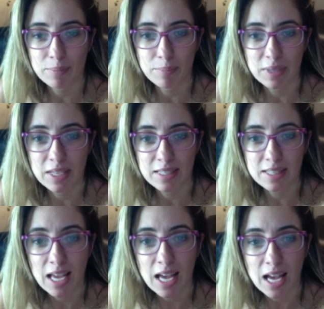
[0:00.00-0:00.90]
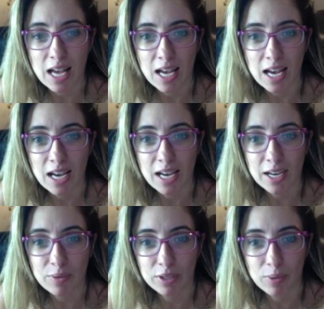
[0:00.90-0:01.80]
Miza? Hi.
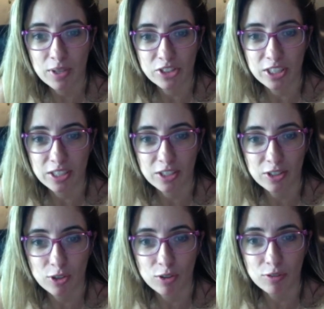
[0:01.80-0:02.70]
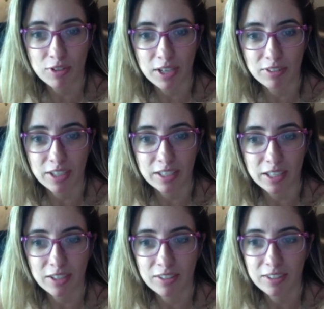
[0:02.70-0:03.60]
We're gonna watch a girl fight right
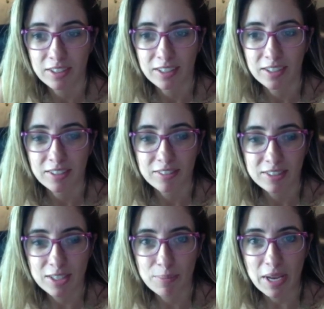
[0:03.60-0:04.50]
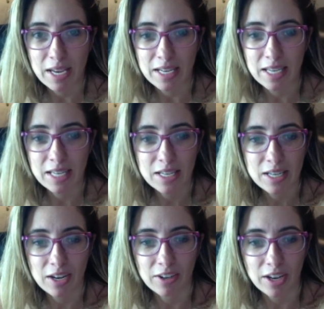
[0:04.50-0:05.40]
now. What's up, Aiden?
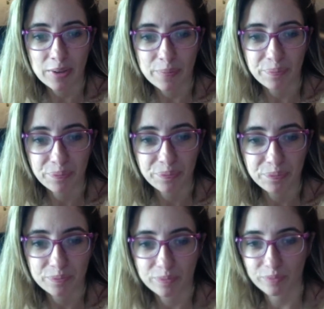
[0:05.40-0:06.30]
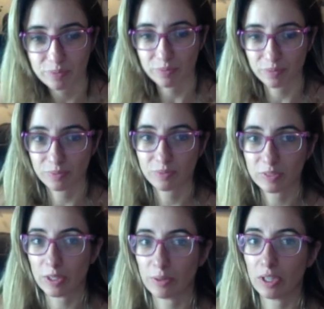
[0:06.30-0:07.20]
All right.
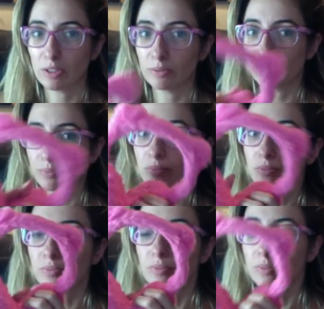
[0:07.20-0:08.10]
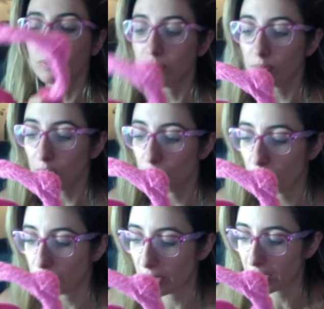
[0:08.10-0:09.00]
Here we go.
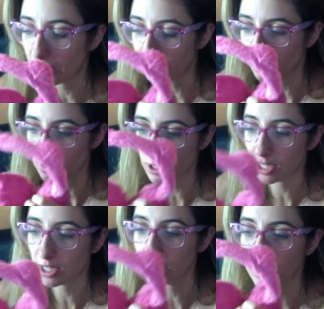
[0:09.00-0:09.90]
Putting my headphones on.